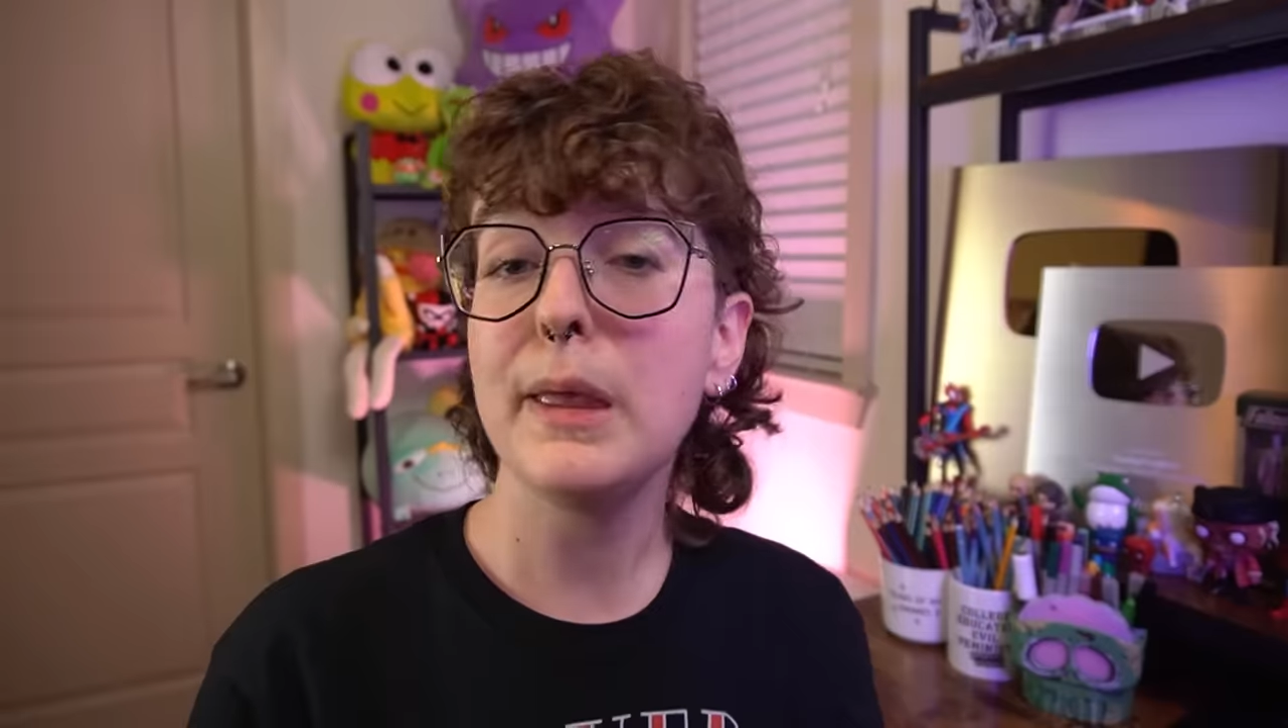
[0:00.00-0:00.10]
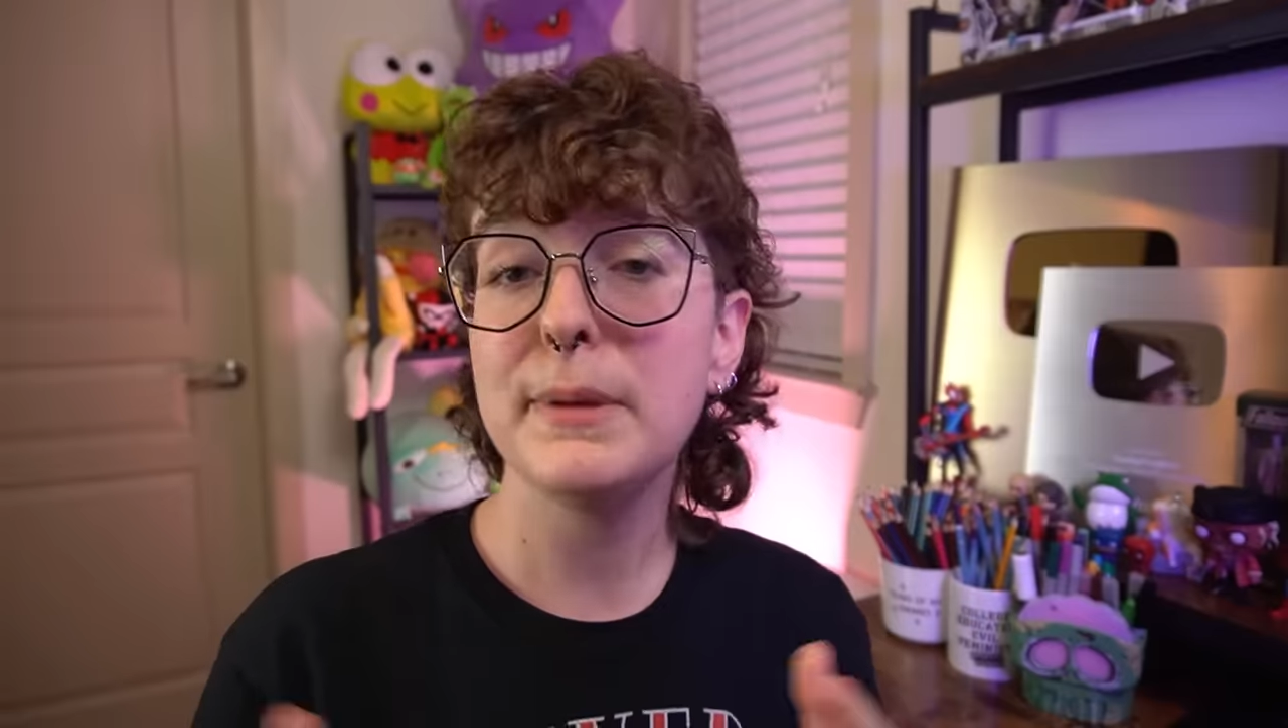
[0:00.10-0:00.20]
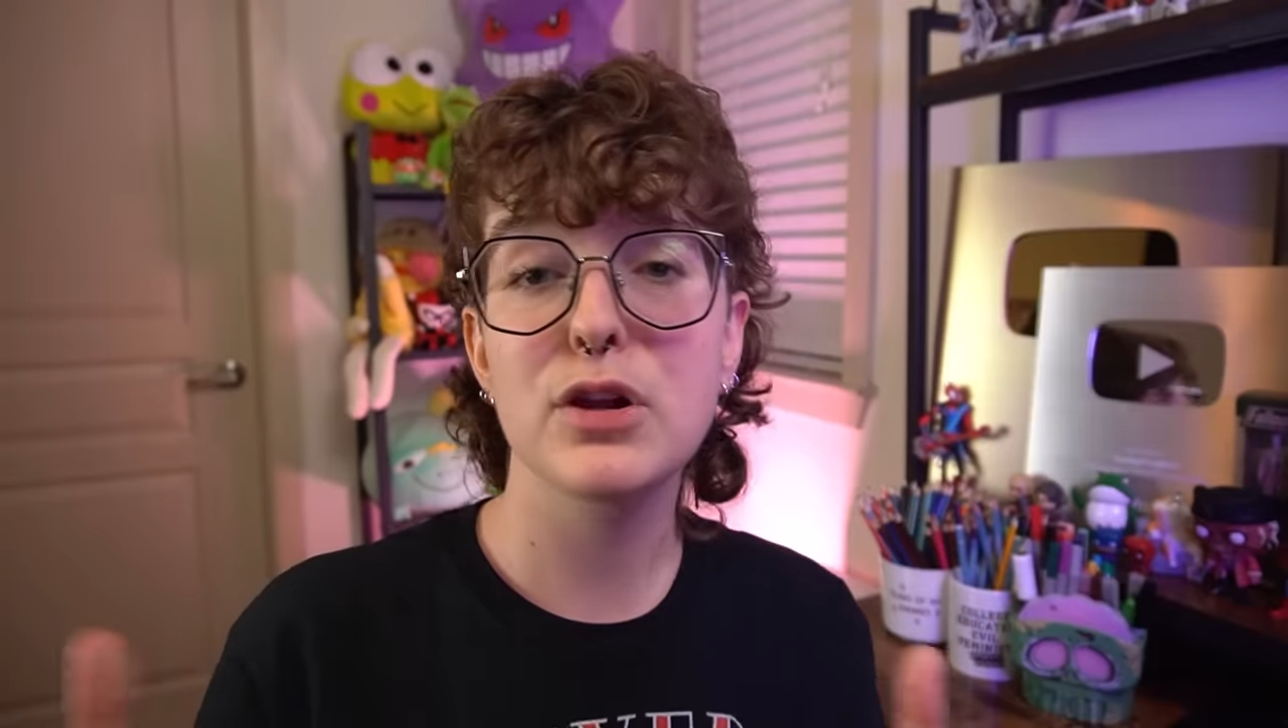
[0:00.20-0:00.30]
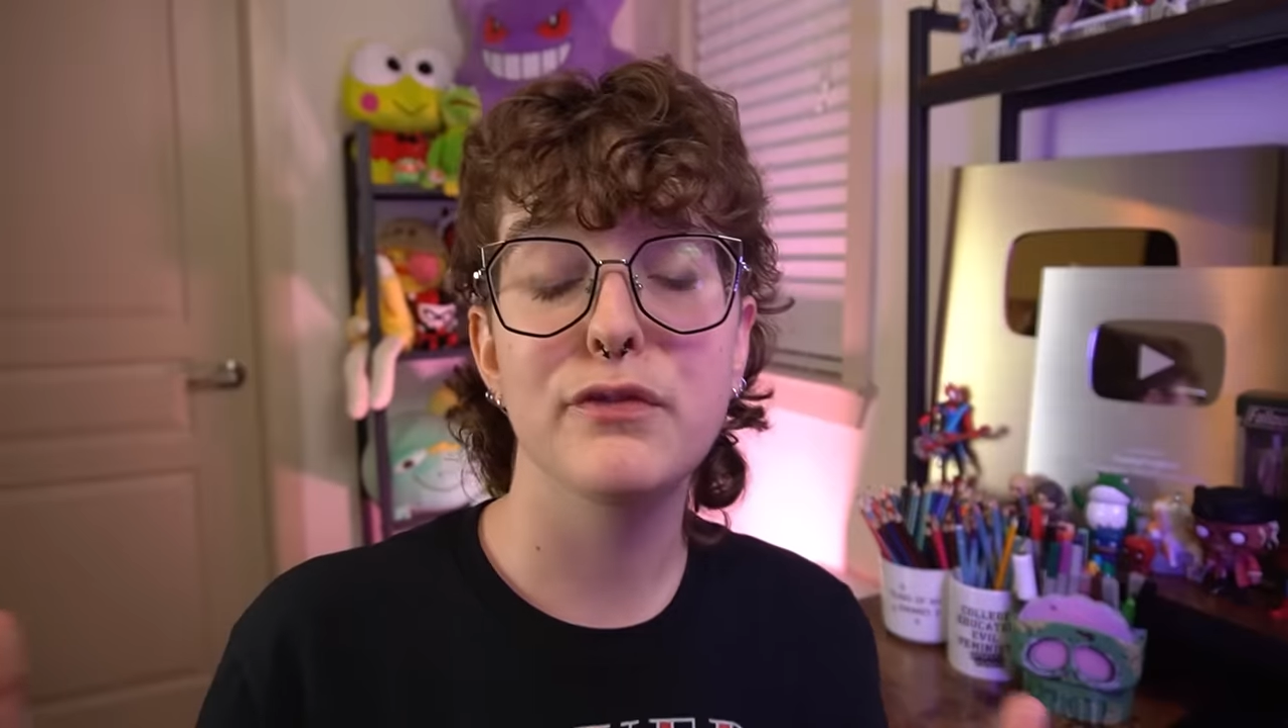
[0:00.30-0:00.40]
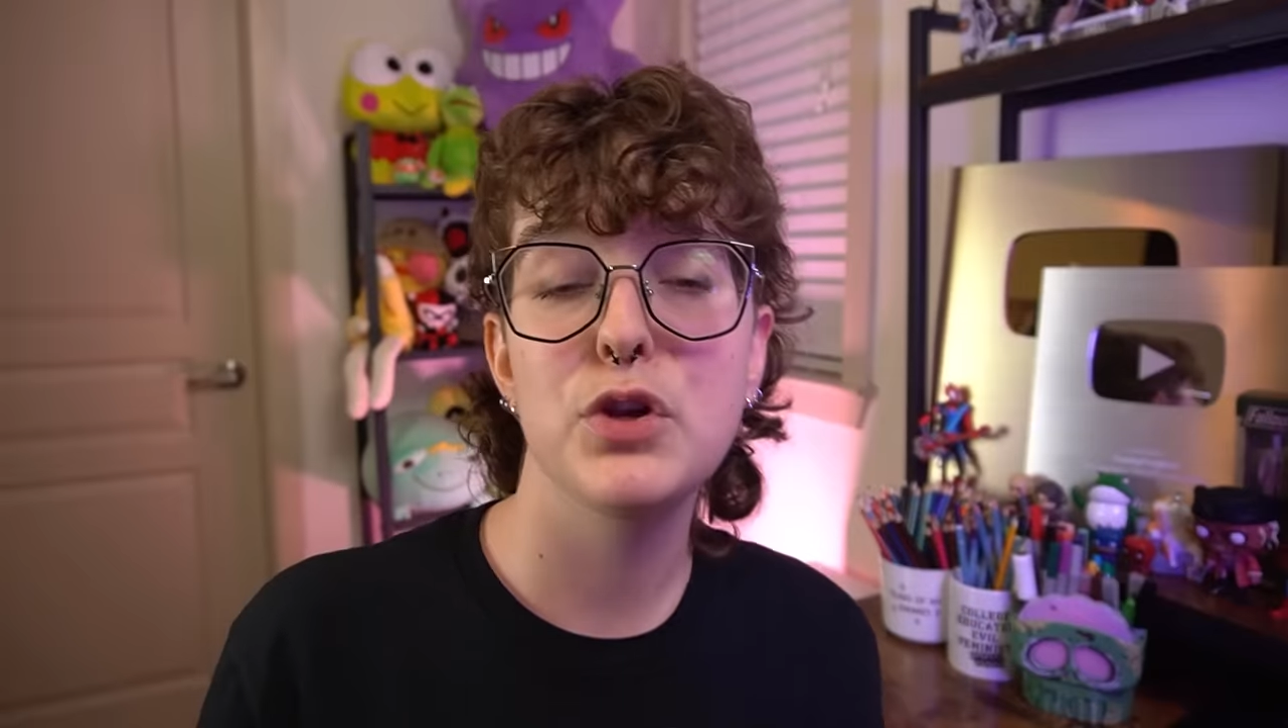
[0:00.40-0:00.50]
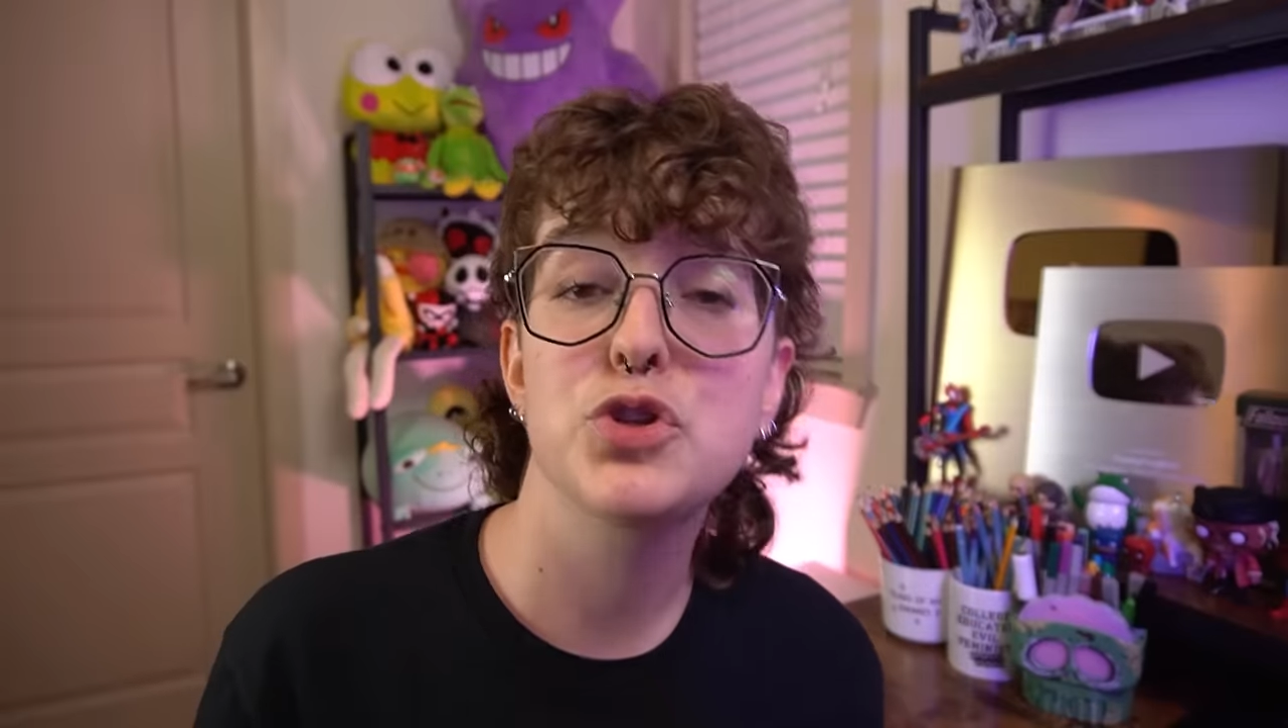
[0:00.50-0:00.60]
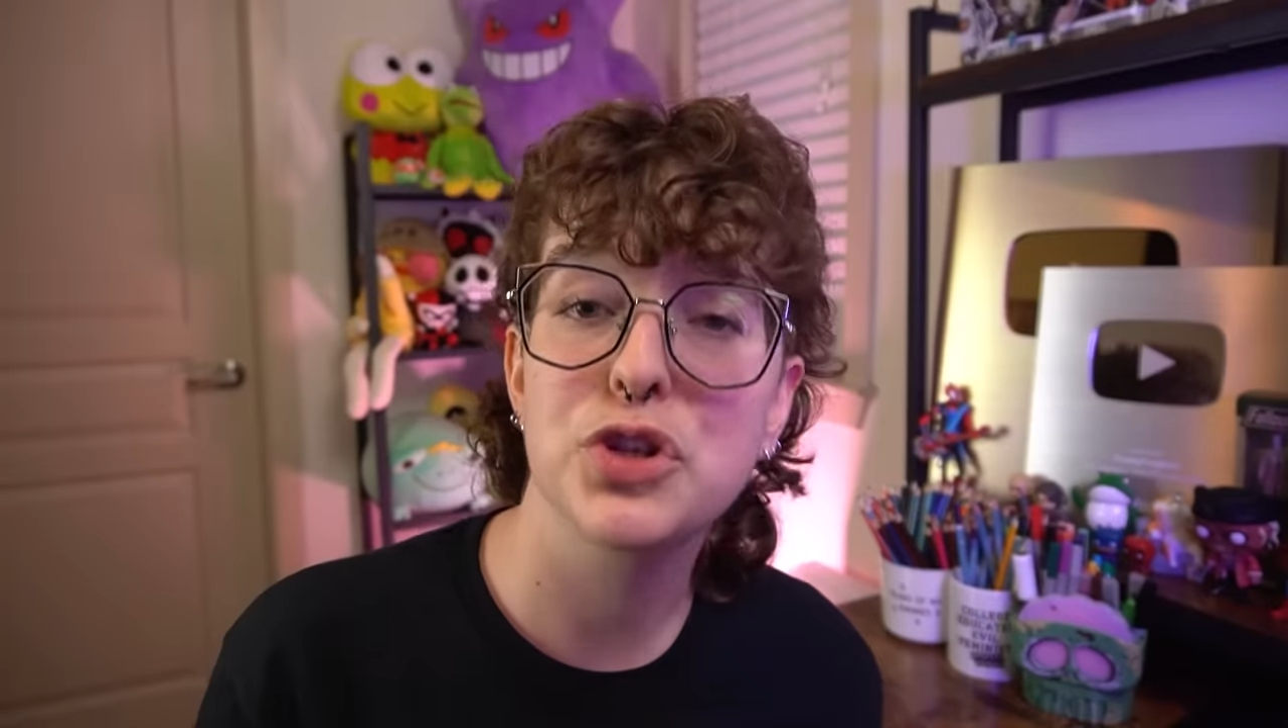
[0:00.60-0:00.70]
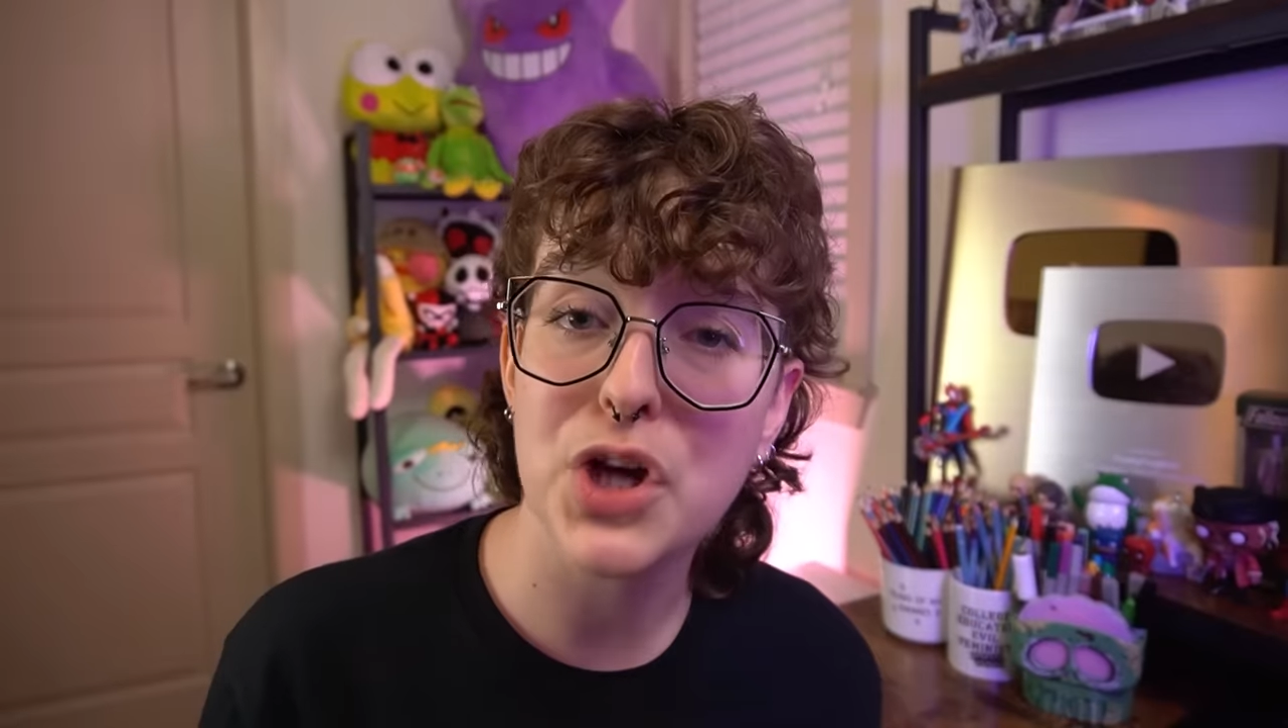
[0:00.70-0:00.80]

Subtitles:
Maybe your future